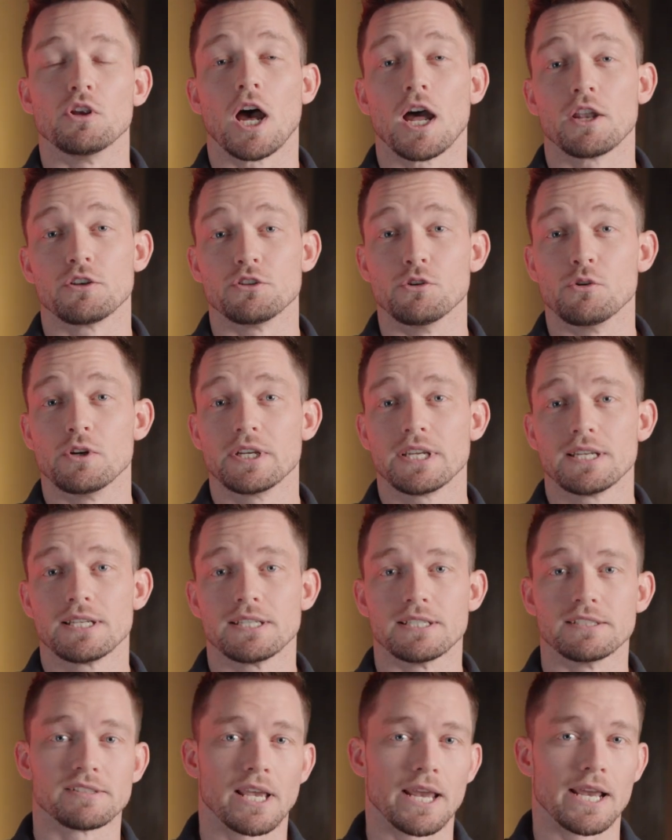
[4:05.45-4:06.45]
not doing it,
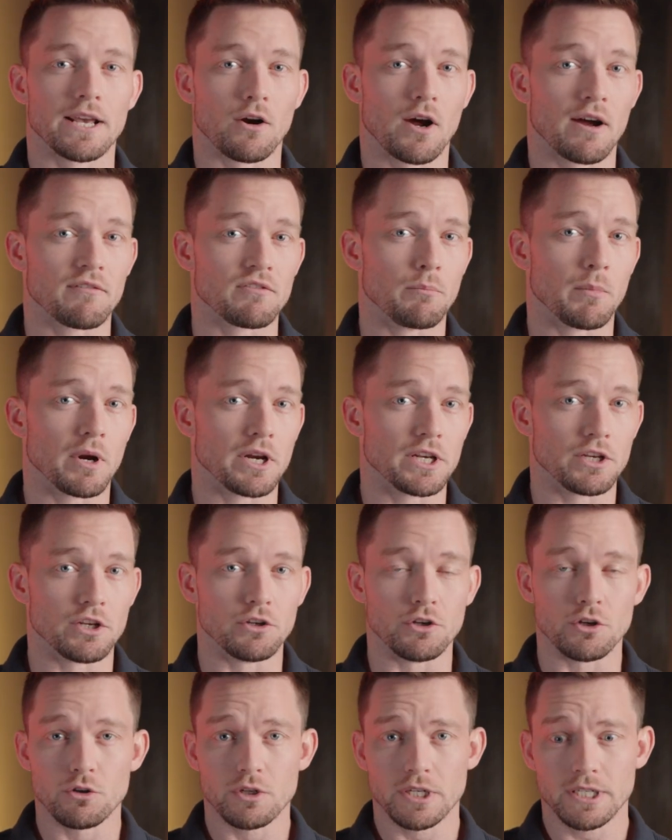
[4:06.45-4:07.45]
is, hey, I don't have the money to
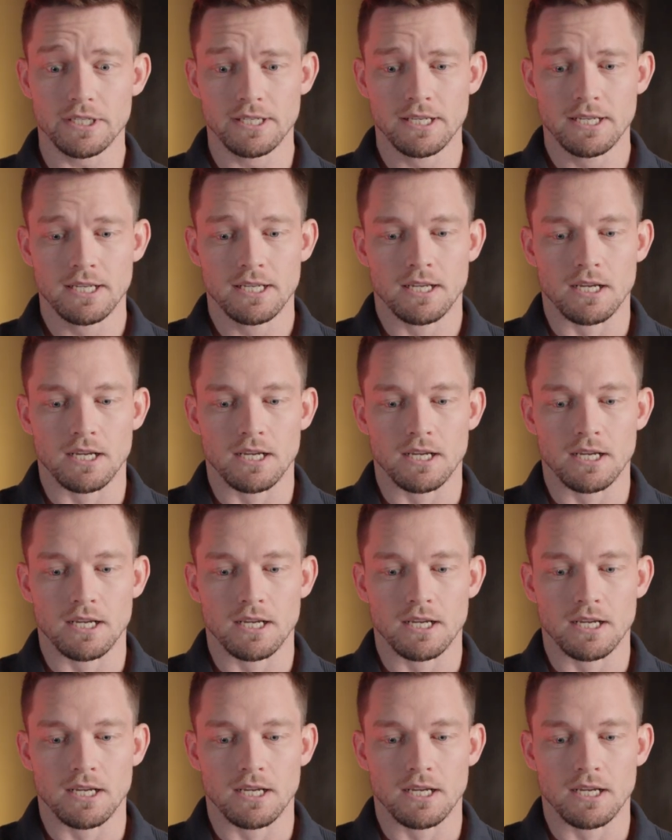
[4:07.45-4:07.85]
do it.